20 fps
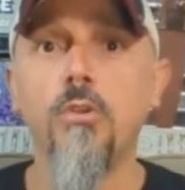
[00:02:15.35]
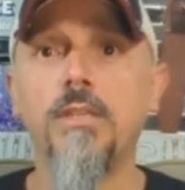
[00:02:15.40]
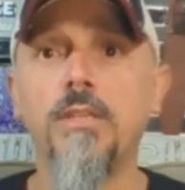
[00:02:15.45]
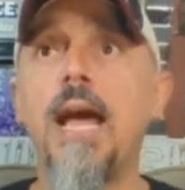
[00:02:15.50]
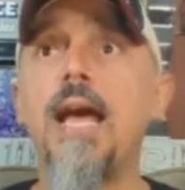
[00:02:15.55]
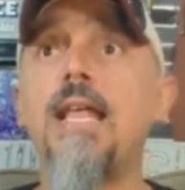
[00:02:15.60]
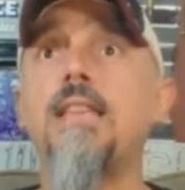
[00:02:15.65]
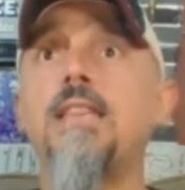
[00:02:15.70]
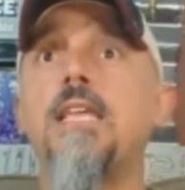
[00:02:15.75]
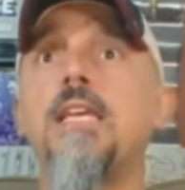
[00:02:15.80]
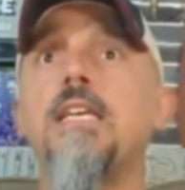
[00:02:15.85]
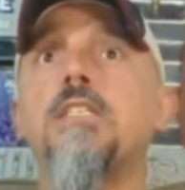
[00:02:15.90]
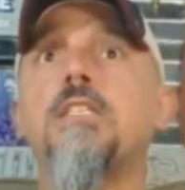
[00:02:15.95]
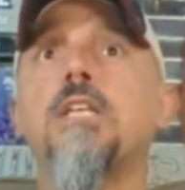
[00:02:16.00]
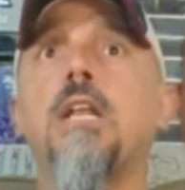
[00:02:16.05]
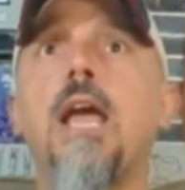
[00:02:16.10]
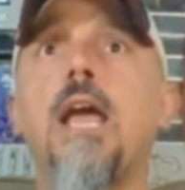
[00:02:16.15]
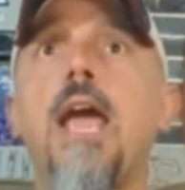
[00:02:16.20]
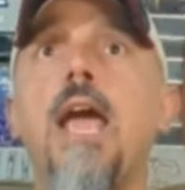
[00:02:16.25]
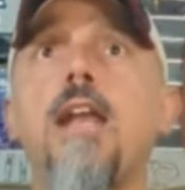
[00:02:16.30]
That this
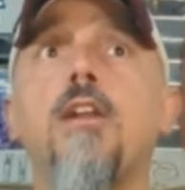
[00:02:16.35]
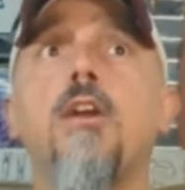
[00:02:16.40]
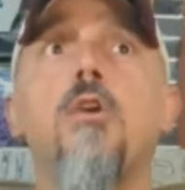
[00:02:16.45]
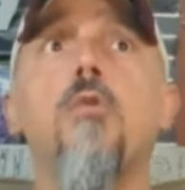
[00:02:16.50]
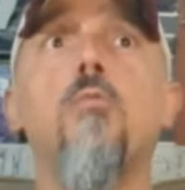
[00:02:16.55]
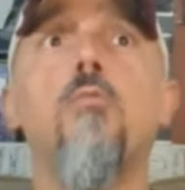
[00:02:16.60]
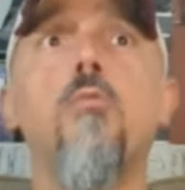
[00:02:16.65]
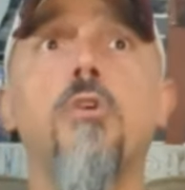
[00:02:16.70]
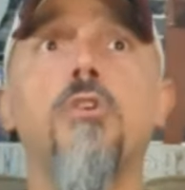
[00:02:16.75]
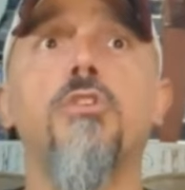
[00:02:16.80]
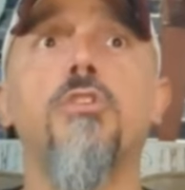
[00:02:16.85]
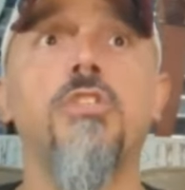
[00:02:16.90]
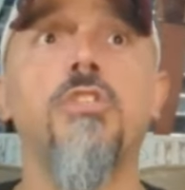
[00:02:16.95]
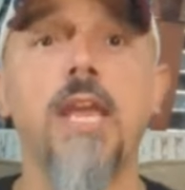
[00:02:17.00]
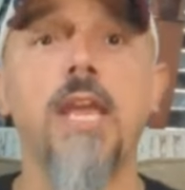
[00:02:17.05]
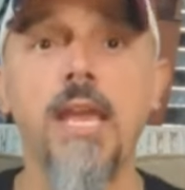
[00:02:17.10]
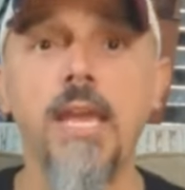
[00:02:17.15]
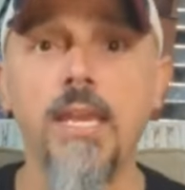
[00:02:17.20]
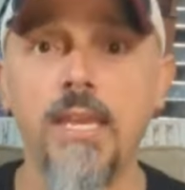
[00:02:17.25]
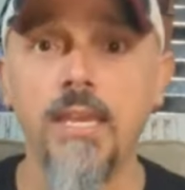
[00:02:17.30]
land was
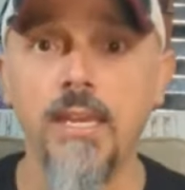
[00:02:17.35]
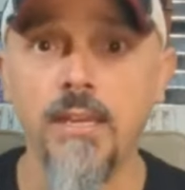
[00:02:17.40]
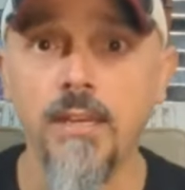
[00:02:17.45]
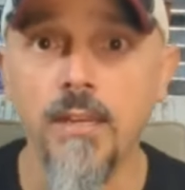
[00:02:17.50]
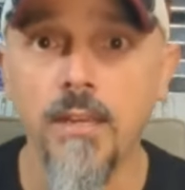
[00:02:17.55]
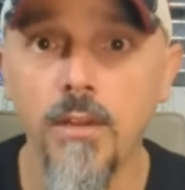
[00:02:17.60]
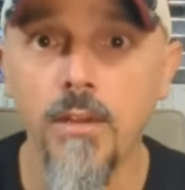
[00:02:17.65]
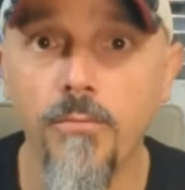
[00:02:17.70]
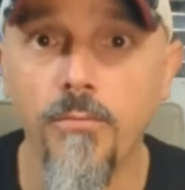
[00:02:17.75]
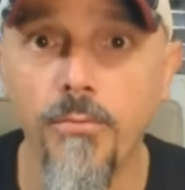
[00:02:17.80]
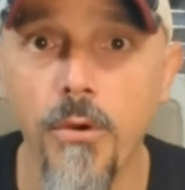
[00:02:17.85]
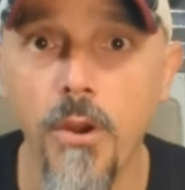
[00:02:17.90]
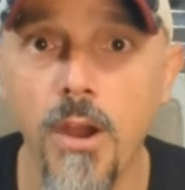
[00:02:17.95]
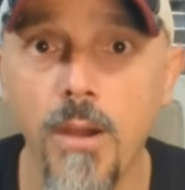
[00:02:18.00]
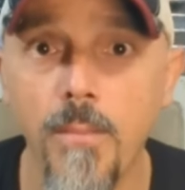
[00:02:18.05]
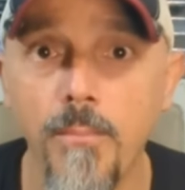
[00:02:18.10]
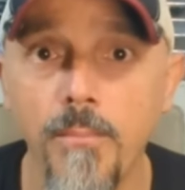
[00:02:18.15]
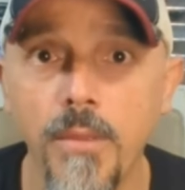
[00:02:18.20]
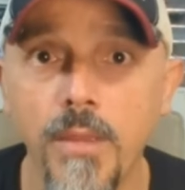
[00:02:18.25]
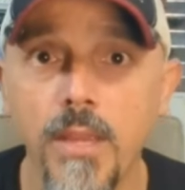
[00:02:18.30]
taken
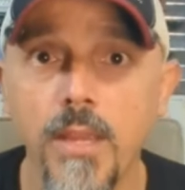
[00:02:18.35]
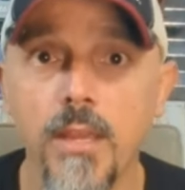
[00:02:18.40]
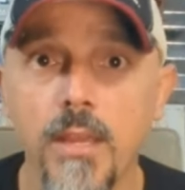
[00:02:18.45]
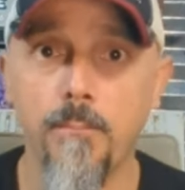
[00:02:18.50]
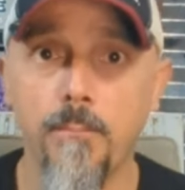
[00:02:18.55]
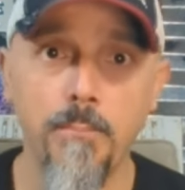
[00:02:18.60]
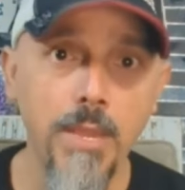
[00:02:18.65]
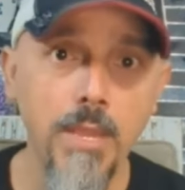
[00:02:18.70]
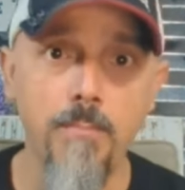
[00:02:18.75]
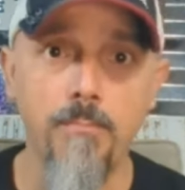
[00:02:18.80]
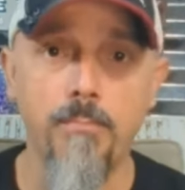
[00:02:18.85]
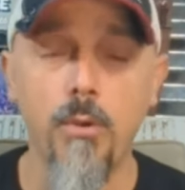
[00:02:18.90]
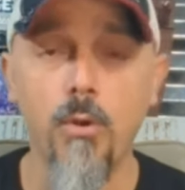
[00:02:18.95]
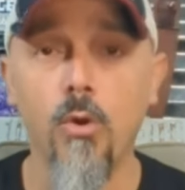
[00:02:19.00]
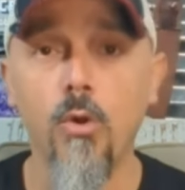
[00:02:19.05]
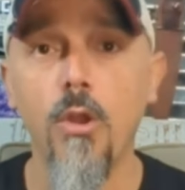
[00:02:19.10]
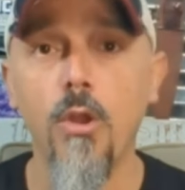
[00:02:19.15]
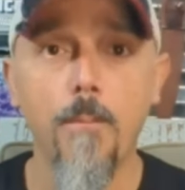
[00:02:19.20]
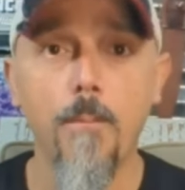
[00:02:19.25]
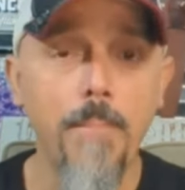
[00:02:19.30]
from
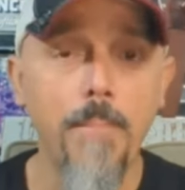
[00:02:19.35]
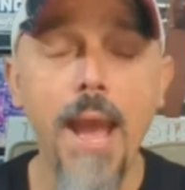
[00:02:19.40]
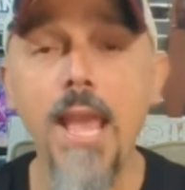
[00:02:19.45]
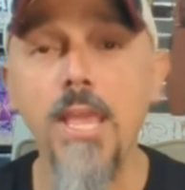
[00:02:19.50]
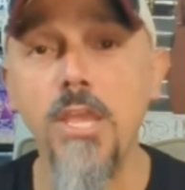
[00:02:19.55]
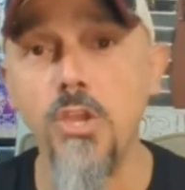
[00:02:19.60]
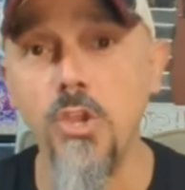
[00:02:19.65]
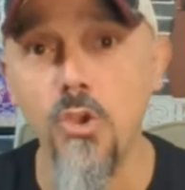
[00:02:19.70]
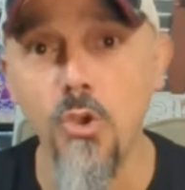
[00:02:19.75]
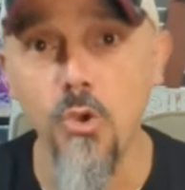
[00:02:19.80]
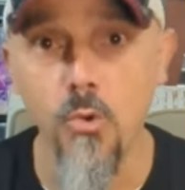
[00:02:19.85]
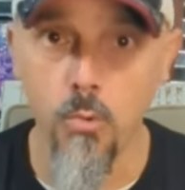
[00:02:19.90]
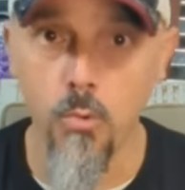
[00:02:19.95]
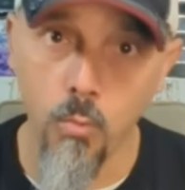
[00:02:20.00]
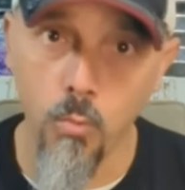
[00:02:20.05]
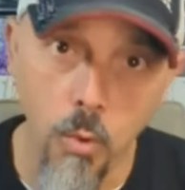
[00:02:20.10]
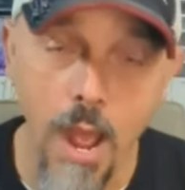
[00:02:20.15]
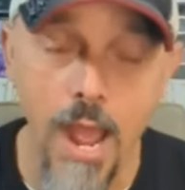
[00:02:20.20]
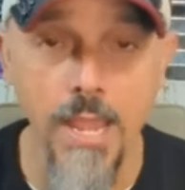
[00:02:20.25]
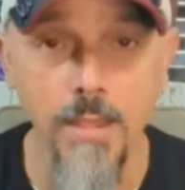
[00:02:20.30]
people by you
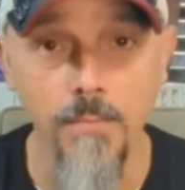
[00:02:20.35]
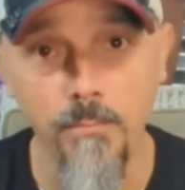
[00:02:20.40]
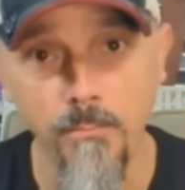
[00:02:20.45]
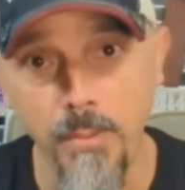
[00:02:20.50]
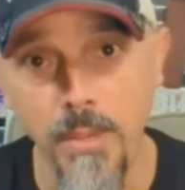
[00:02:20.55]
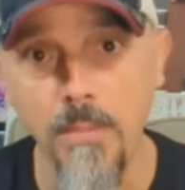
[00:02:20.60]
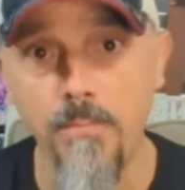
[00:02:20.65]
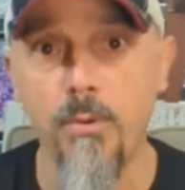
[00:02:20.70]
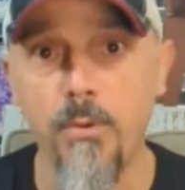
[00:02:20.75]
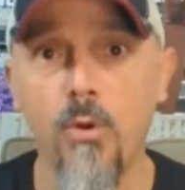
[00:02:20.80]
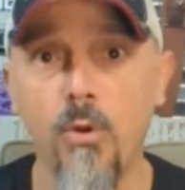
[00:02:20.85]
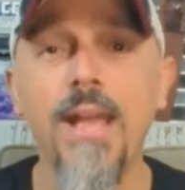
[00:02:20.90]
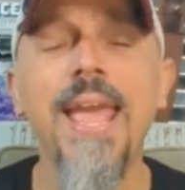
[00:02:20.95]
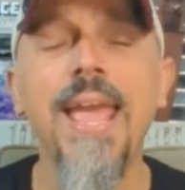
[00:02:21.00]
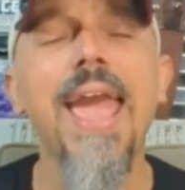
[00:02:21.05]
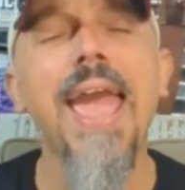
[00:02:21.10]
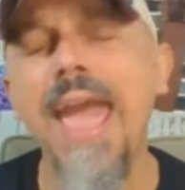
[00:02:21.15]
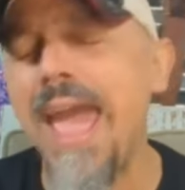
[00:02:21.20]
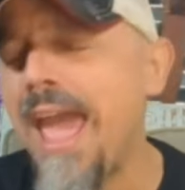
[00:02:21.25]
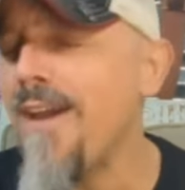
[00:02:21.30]
white people.
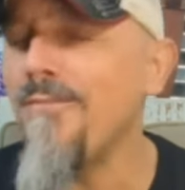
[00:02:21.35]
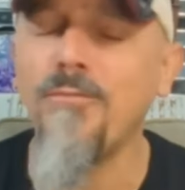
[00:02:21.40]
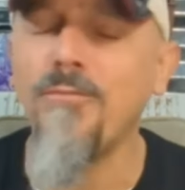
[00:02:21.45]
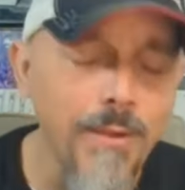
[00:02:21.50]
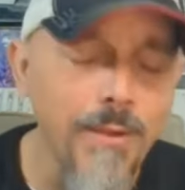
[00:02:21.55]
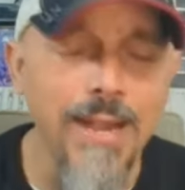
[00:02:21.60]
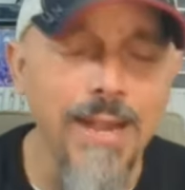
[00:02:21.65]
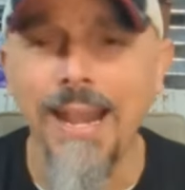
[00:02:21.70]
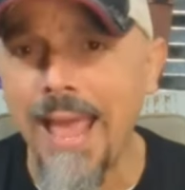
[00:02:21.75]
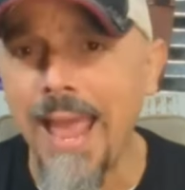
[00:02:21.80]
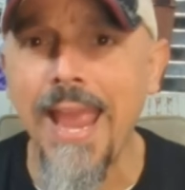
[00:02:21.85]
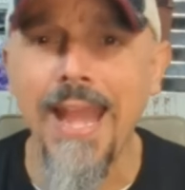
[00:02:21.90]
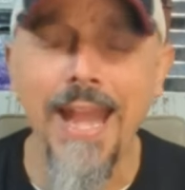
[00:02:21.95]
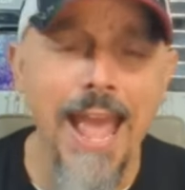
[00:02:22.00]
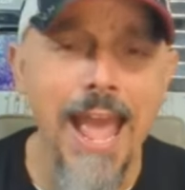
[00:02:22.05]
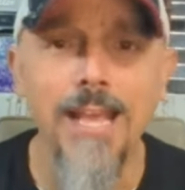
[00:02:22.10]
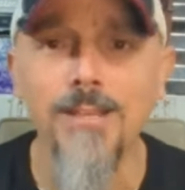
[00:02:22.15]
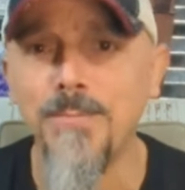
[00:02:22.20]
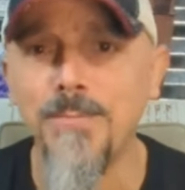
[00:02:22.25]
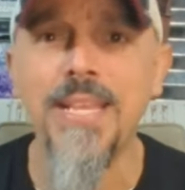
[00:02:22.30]
Every land
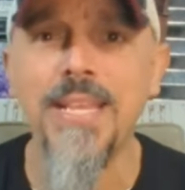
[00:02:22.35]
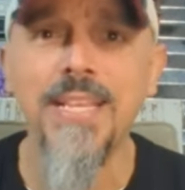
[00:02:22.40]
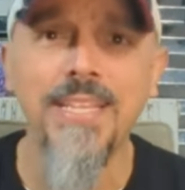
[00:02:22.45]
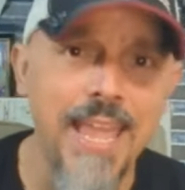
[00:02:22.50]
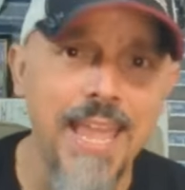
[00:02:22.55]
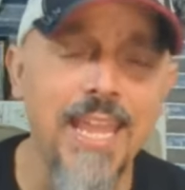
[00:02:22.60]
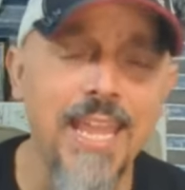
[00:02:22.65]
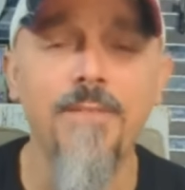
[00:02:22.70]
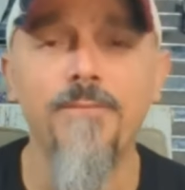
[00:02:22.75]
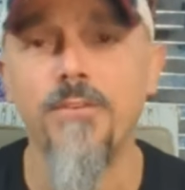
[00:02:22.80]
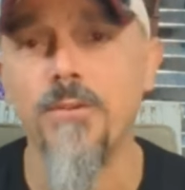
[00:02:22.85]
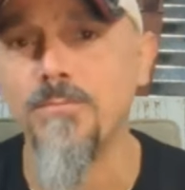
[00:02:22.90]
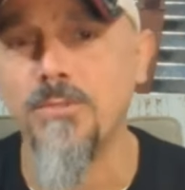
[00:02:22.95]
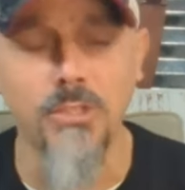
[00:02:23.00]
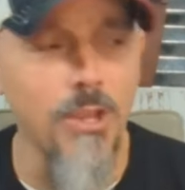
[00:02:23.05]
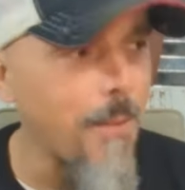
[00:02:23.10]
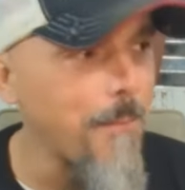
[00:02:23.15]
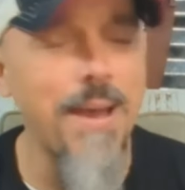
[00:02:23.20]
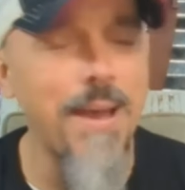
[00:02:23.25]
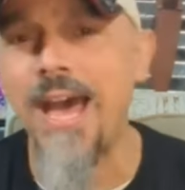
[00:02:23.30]
has been taken from
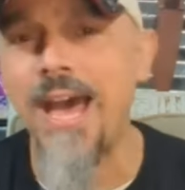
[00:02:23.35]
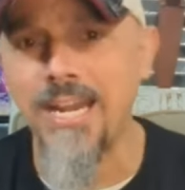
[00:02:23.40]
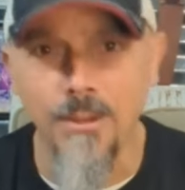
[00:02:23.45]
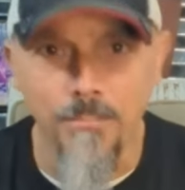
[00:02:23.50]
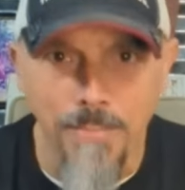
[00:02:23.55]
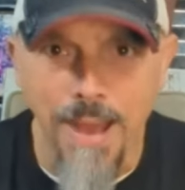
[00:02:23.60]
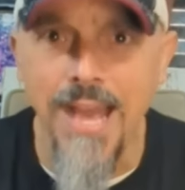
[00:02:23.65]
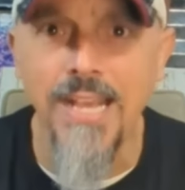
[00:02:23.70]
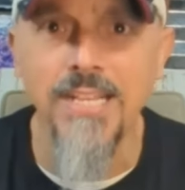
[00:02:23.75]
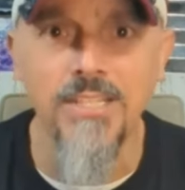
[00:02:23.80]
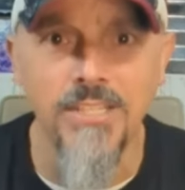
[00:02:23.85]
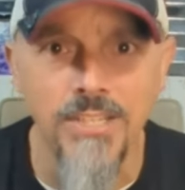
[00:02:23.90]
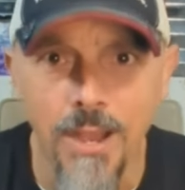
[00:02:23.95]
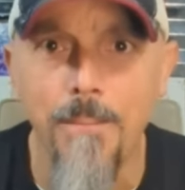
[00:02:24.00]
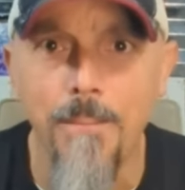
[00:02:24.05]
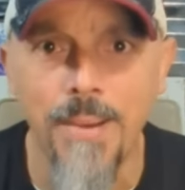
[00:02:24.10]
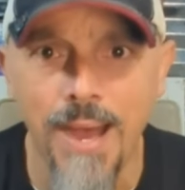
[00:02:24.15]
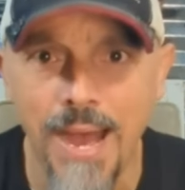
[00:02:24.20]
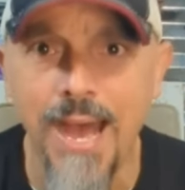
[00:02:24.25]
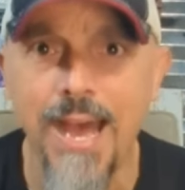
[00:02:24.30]
somebody by
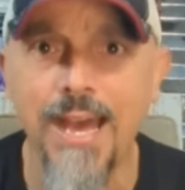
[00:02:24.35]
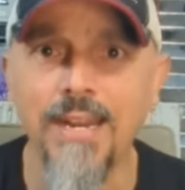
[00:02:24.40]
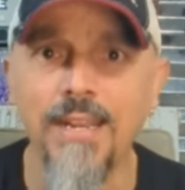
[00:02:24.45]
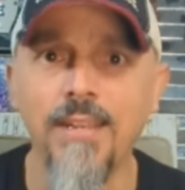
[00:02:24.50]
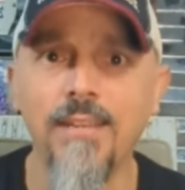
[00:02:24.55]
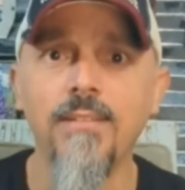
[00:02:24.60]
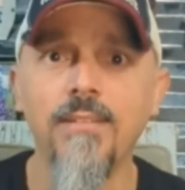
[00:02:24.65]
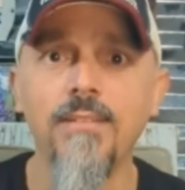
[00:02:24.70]
somebody.